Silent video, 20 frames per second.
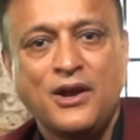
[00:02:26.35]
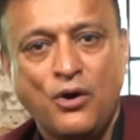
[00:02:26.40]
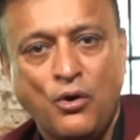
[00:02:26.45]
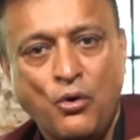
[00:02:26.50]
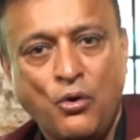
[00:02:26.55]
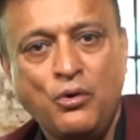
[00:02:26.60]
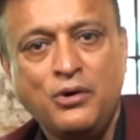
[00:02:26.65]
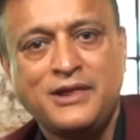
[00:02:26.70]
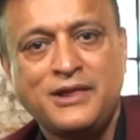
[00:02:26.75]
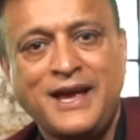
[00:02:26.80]

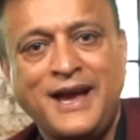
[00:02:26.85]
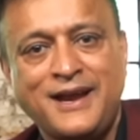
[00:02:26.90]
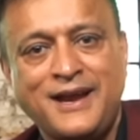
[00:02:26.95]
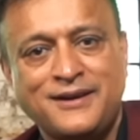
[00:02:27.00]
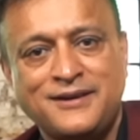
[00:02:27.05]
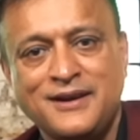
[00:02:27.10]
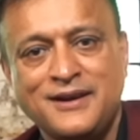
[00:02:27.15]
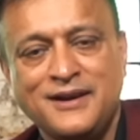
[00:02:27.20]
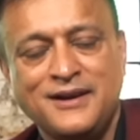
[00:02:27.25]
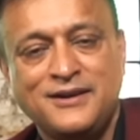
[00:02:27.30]
all
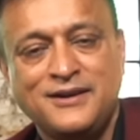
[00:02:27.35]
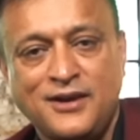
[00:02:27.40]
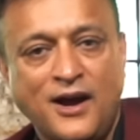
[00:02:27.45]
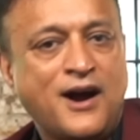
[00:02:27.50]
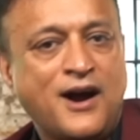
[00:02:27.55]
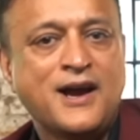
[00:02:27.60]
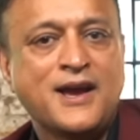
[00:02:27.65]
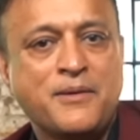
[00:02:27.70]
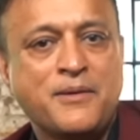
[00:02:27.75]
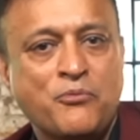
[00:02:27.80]
that
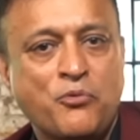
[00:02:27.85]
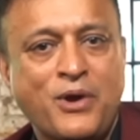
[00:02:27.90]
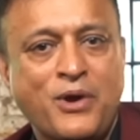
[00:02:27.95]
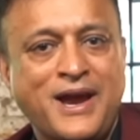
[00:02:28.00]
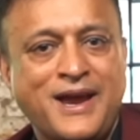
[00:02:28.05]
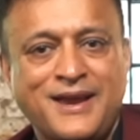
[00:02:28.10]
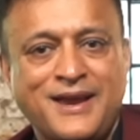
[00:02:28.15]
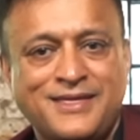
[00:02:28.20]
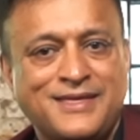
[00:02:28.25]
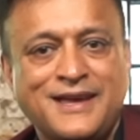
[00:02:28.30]
time
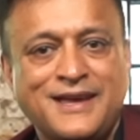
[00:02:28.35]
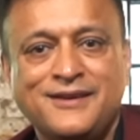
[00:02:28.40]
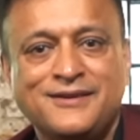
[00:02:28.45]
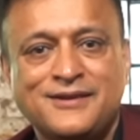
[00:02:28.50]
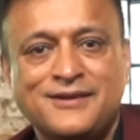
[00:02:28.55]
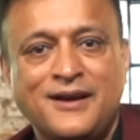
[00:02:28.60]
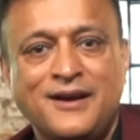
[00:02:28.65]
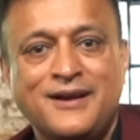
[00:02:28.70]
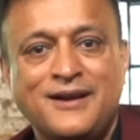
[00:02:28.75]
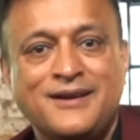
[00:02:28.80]
where things
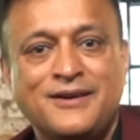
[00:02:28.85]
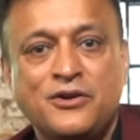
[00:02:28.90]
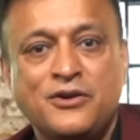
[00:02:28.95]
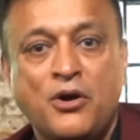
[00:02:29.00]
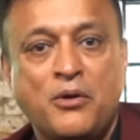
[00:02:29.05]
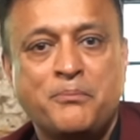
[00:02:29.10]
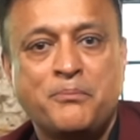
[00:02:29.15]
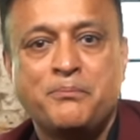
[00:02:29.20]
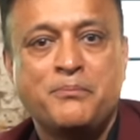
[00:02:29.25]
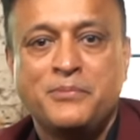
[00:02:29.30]
are
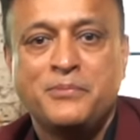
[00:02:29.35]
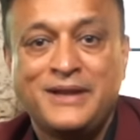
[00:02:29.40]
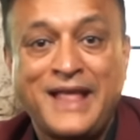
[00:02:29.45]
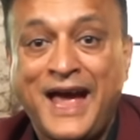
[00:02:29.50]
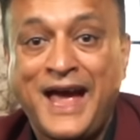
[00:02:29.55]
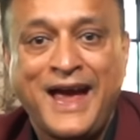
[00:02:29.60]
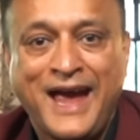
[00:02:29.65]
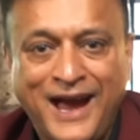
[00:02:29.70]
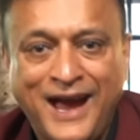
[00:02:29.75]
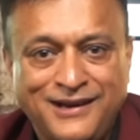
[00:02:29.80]
not
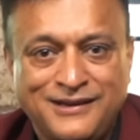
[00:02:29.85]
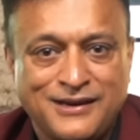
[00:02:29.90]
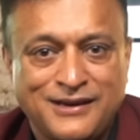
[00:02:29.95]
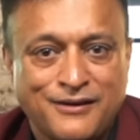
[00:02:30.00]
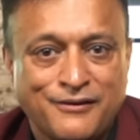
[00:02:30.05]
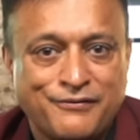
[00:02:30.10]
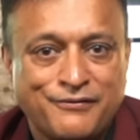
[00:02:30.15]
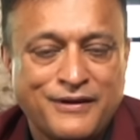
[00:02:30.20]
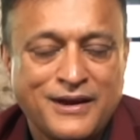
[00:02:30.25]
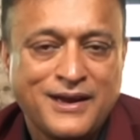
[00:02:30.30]
that
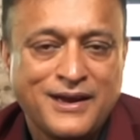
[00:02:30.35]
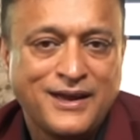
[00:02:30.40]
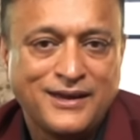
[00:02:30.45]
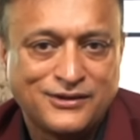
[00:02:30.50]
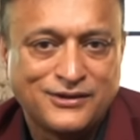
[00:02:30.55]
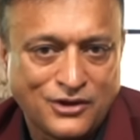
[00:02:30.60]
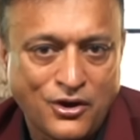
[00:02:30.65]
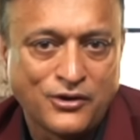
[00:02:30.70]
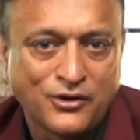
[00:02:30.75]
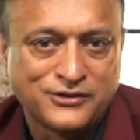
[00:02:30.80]
active
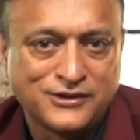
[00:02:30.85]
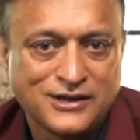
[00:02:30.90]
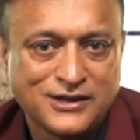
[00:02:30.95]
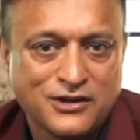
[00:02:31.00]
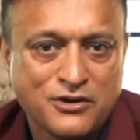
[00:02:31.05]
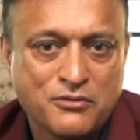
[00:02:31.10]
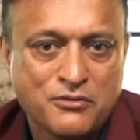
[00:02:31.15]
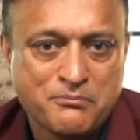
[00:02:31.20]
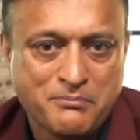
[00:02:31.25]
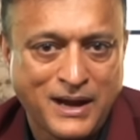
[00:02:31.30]
is costing
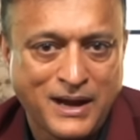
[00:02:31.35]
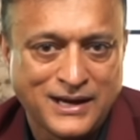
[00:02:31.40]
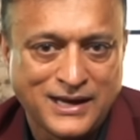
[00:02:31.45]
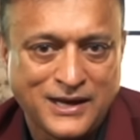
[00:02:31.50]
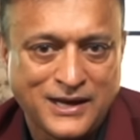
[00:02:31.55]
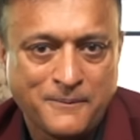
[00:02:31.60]
you money.